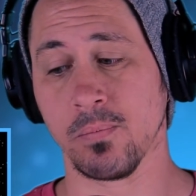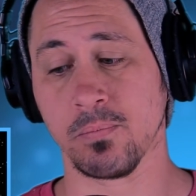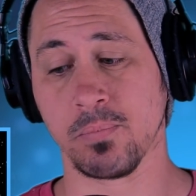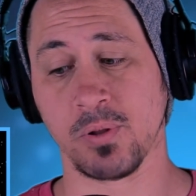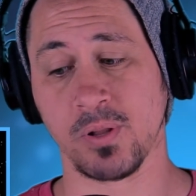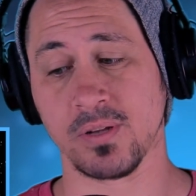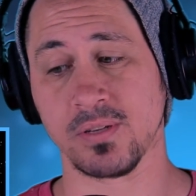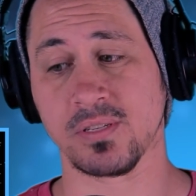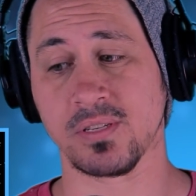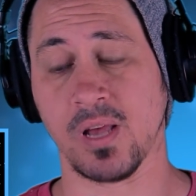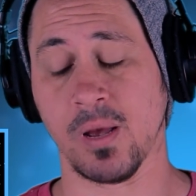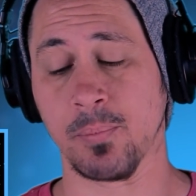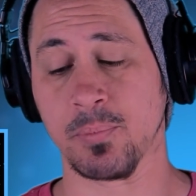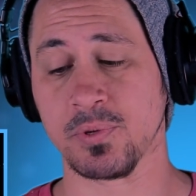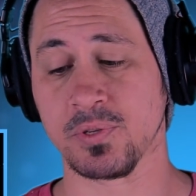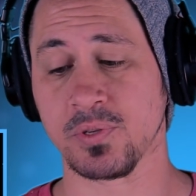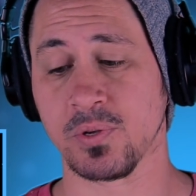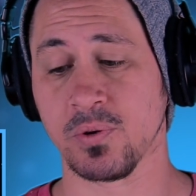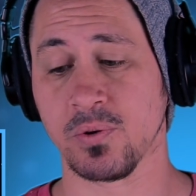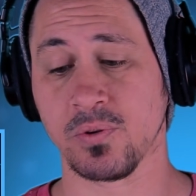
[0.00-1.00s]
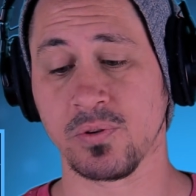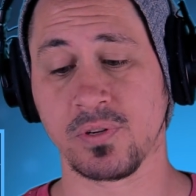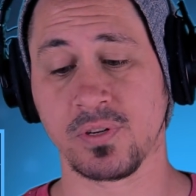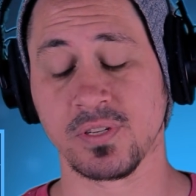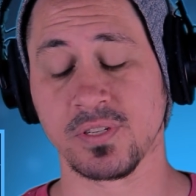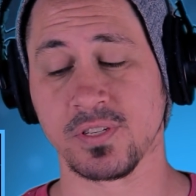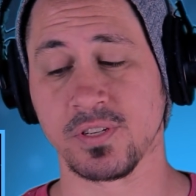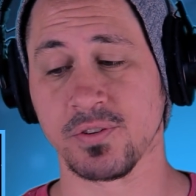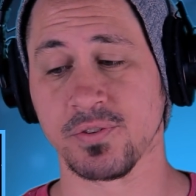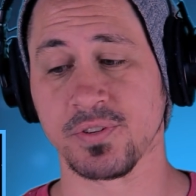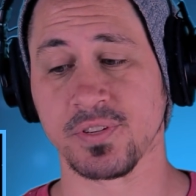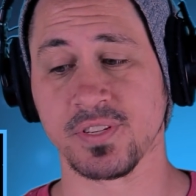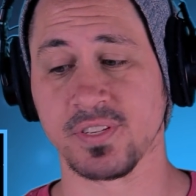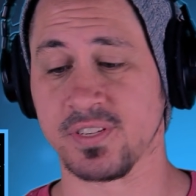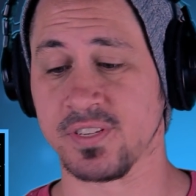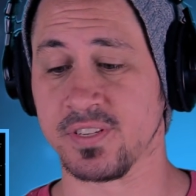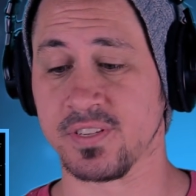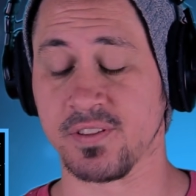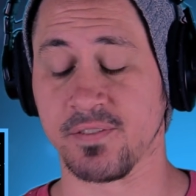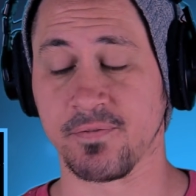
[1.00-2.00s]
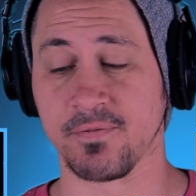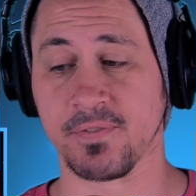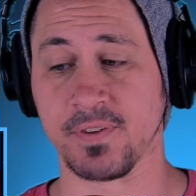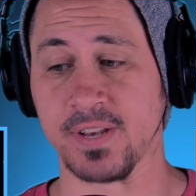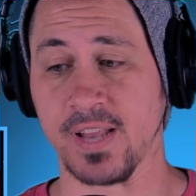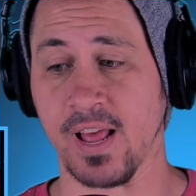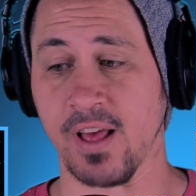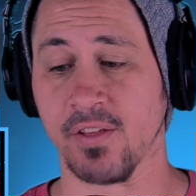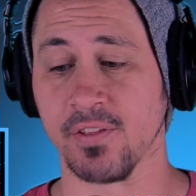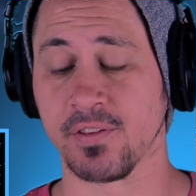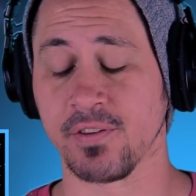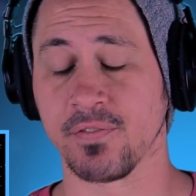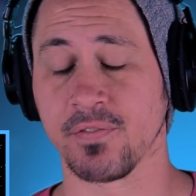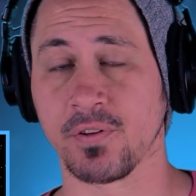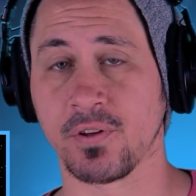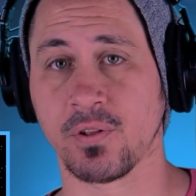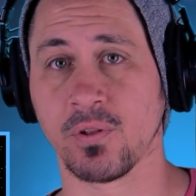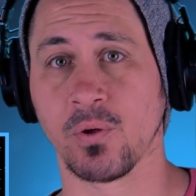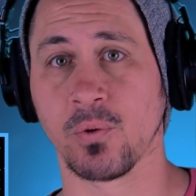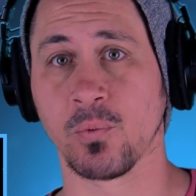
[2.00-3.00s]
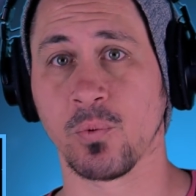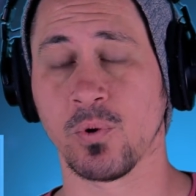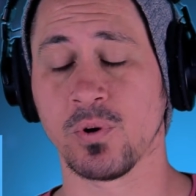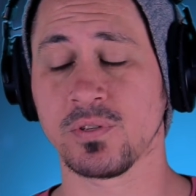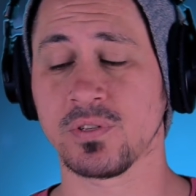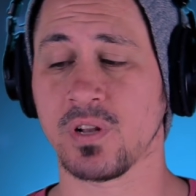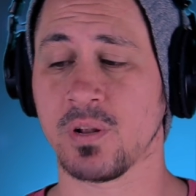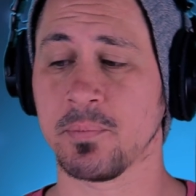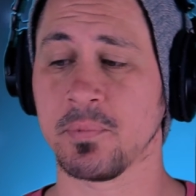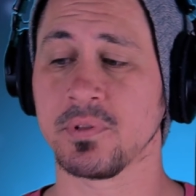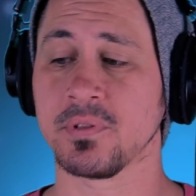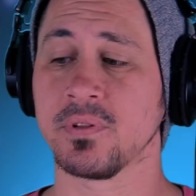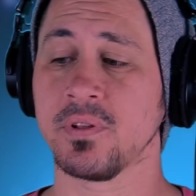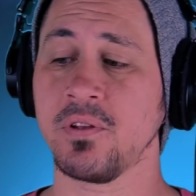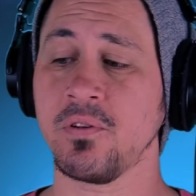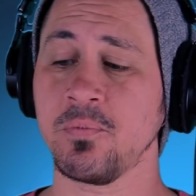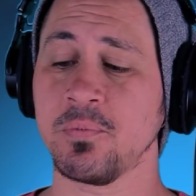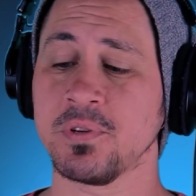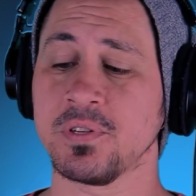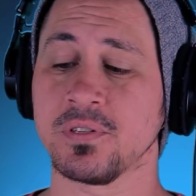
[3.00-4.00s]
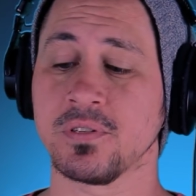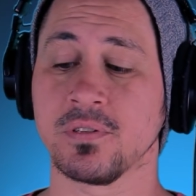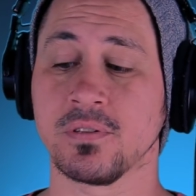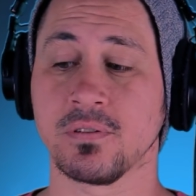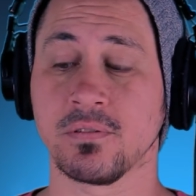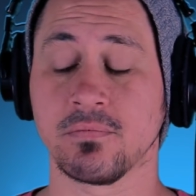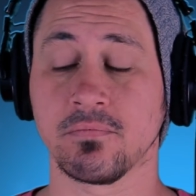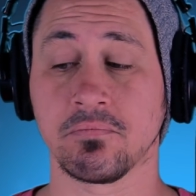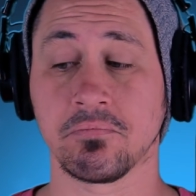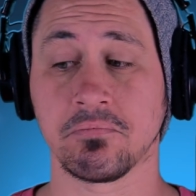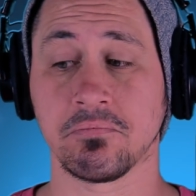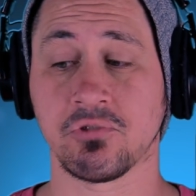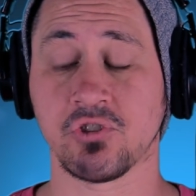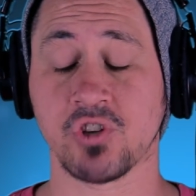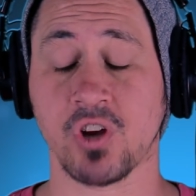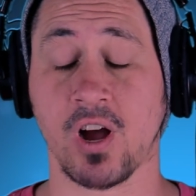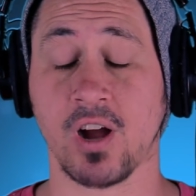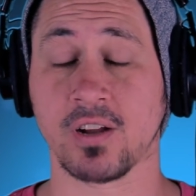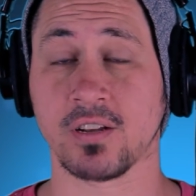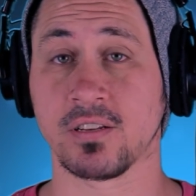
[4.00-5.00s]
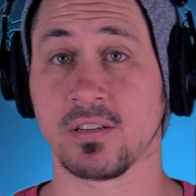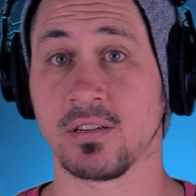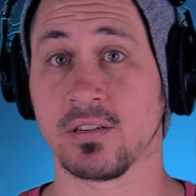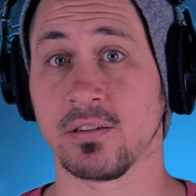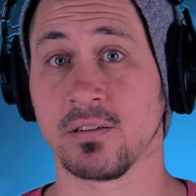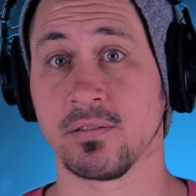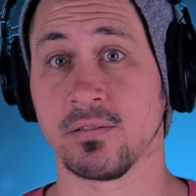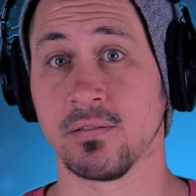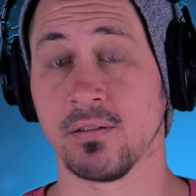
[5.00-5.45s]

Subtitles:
plus episode, considering this is the finale of The Clone Wars, and I'm a little bit shocked,